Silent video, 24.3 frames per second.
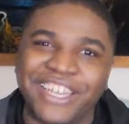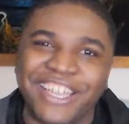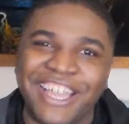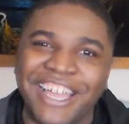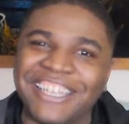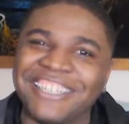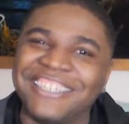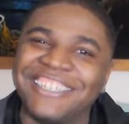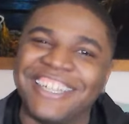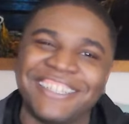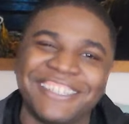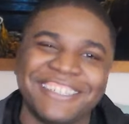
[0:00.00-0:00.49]

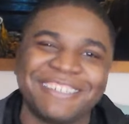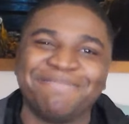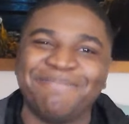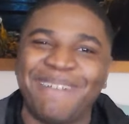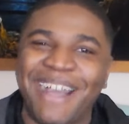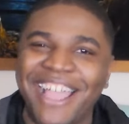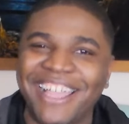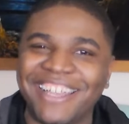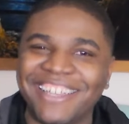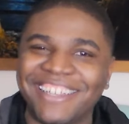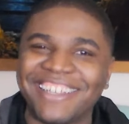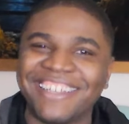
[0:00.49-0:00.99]
VidCon judge's
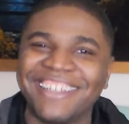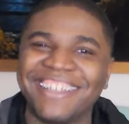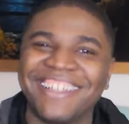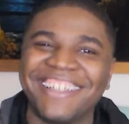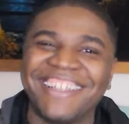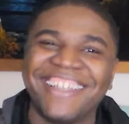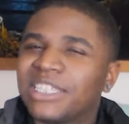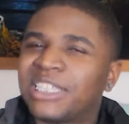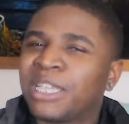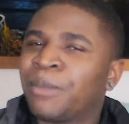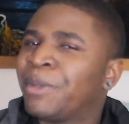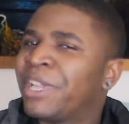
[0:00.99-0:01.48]
mind.
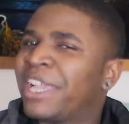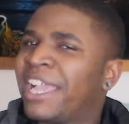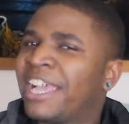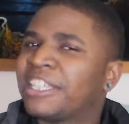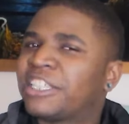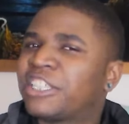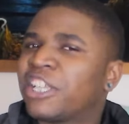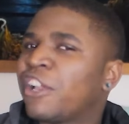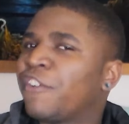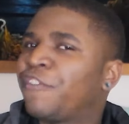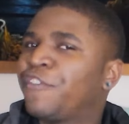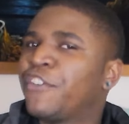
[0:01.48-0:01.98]
So I'm gonna
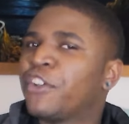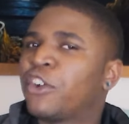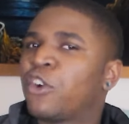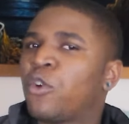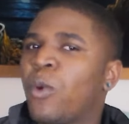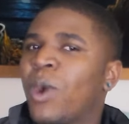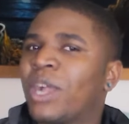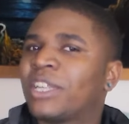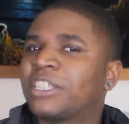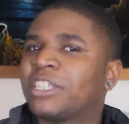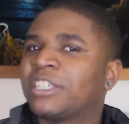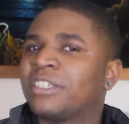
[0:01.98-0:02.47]
answer a few
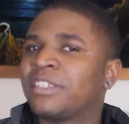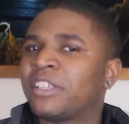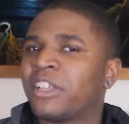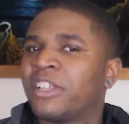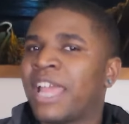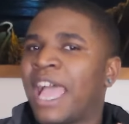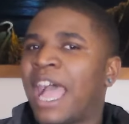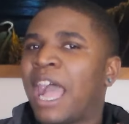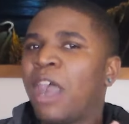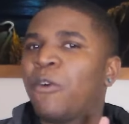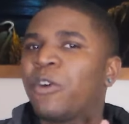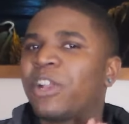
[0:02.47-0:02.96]
questions
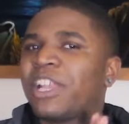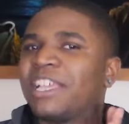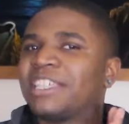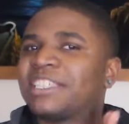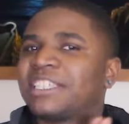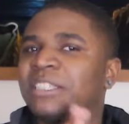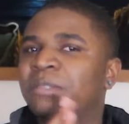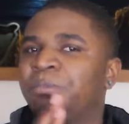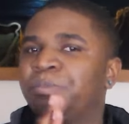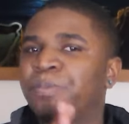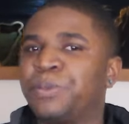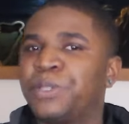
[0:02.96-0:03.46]
on how it
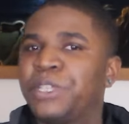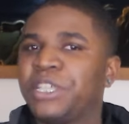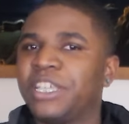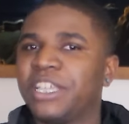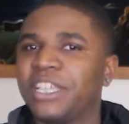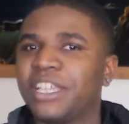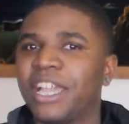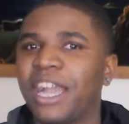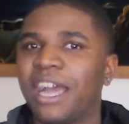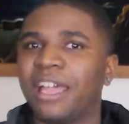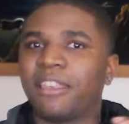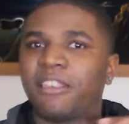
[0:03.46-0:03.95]
is to
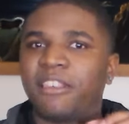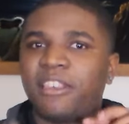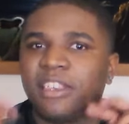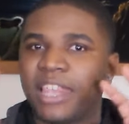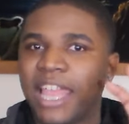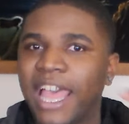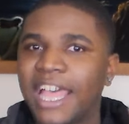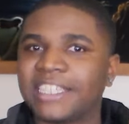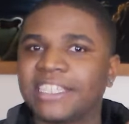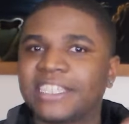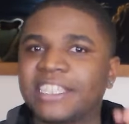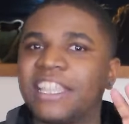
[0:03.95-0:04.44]
be a
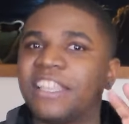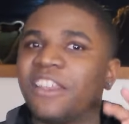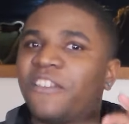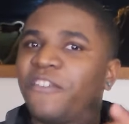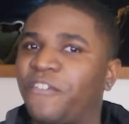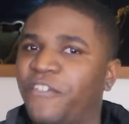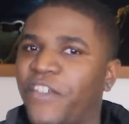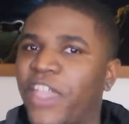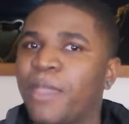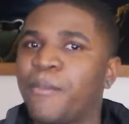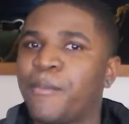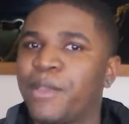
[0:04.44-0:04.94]
less
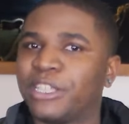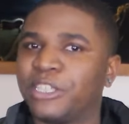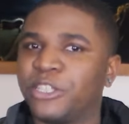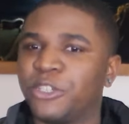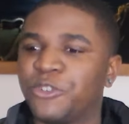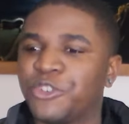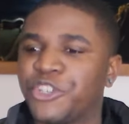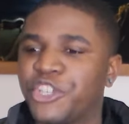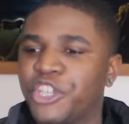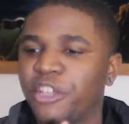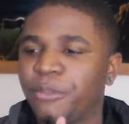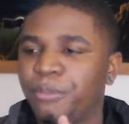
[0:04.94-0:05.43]
than
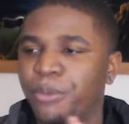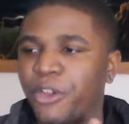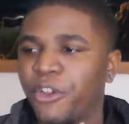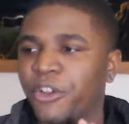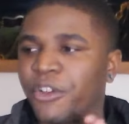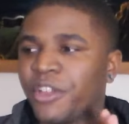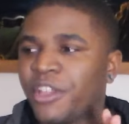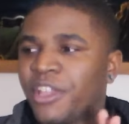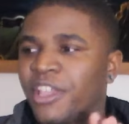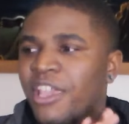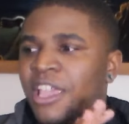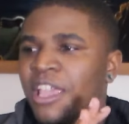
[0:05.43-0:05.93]
famous
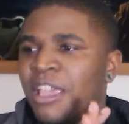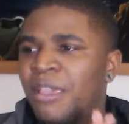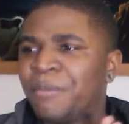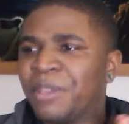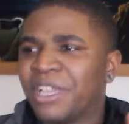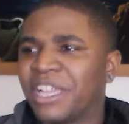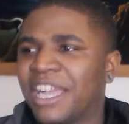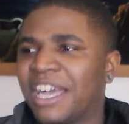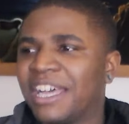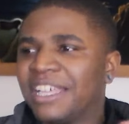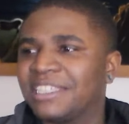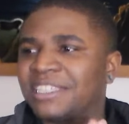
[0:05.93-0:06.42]
YouTuber.
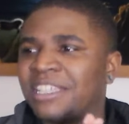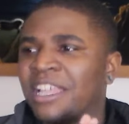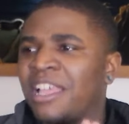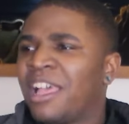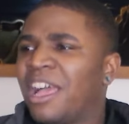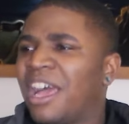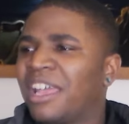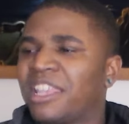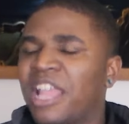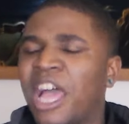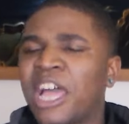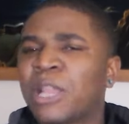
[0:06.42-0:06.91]
Because
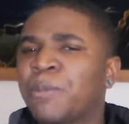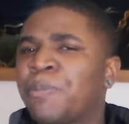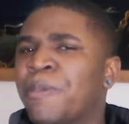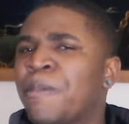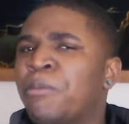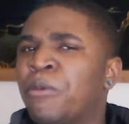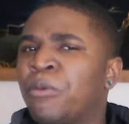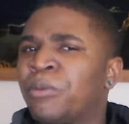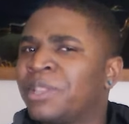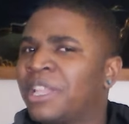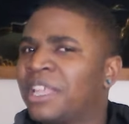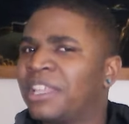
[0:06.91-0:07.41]
a lot of
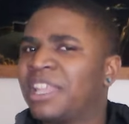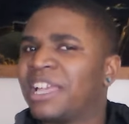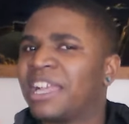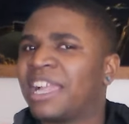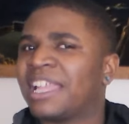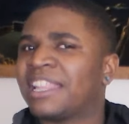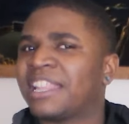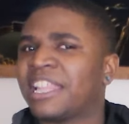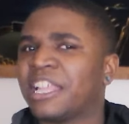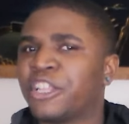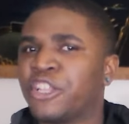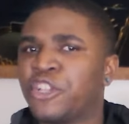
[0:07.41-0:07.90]
people, when they
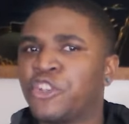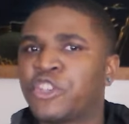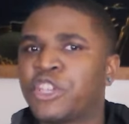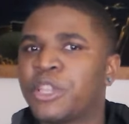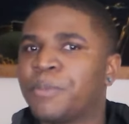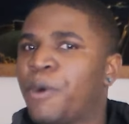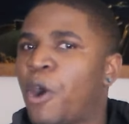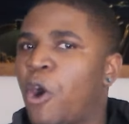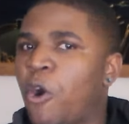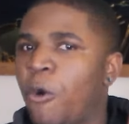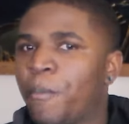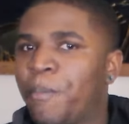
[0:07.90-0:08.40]
look at the
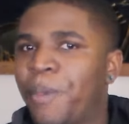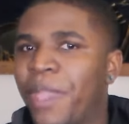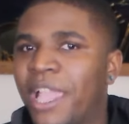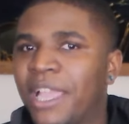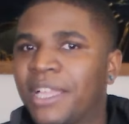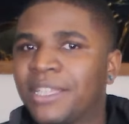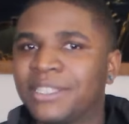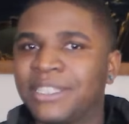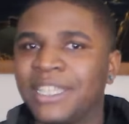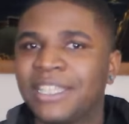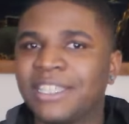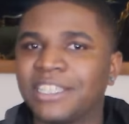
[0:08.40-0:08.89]
YouTube
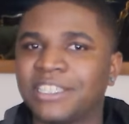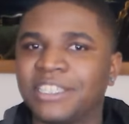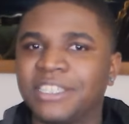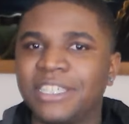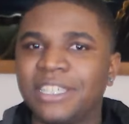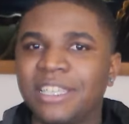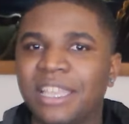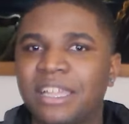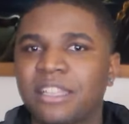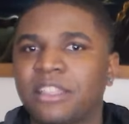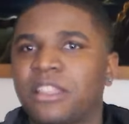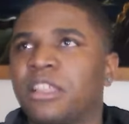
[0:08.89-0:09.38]
homepage, they just
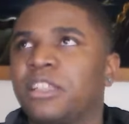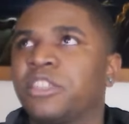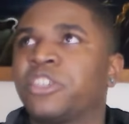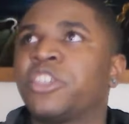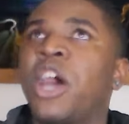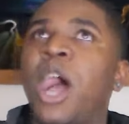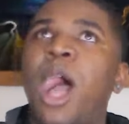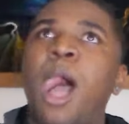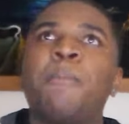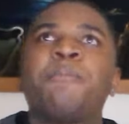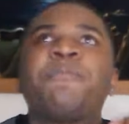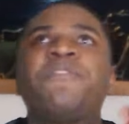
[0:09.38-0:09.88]
see like the
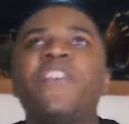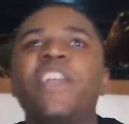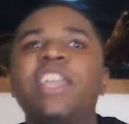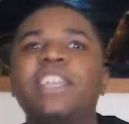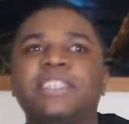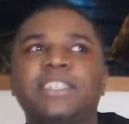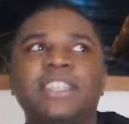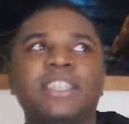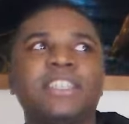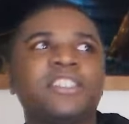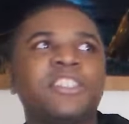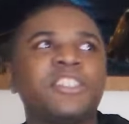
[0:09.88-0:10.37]
top
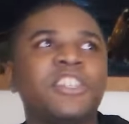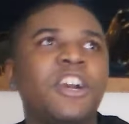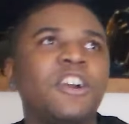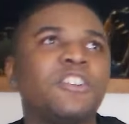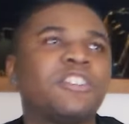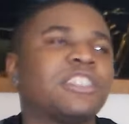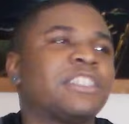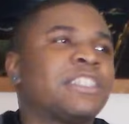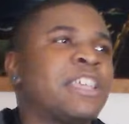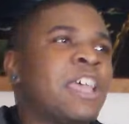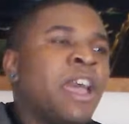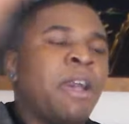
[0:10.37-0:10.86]
faces, you
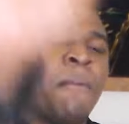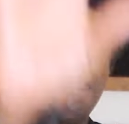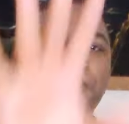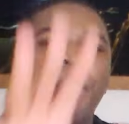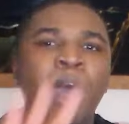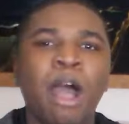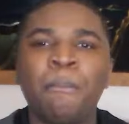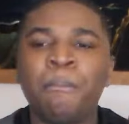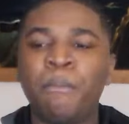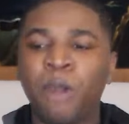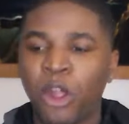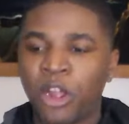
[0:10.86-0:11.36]
know, just
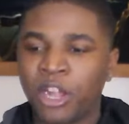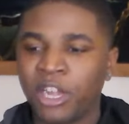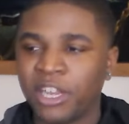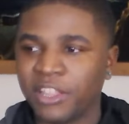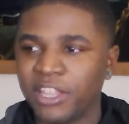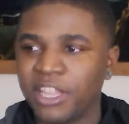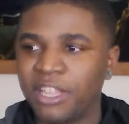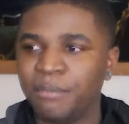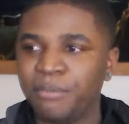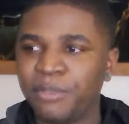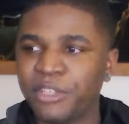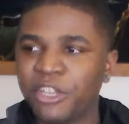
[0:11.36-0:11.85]

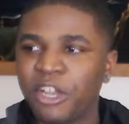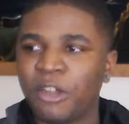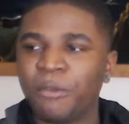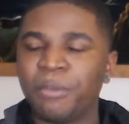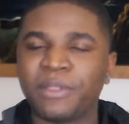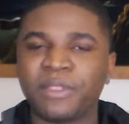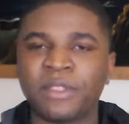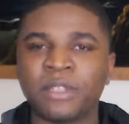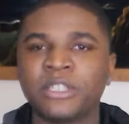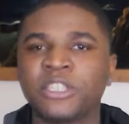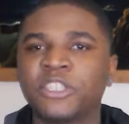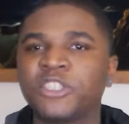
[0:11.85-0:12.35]
bombarding them, you
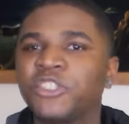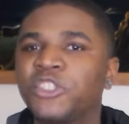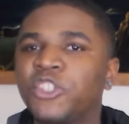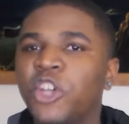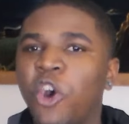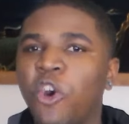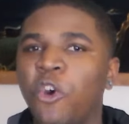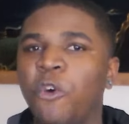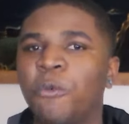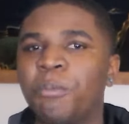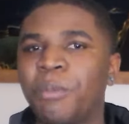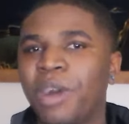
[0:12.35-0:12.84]
know, but there's
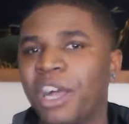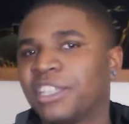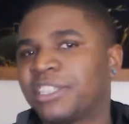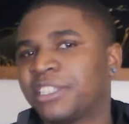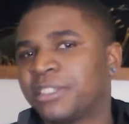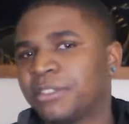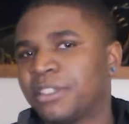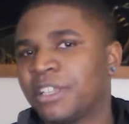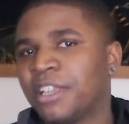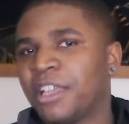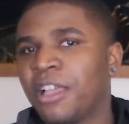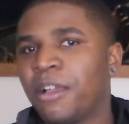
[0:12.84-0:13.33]
so
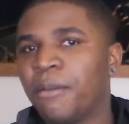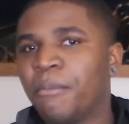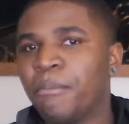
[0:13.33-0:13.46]
much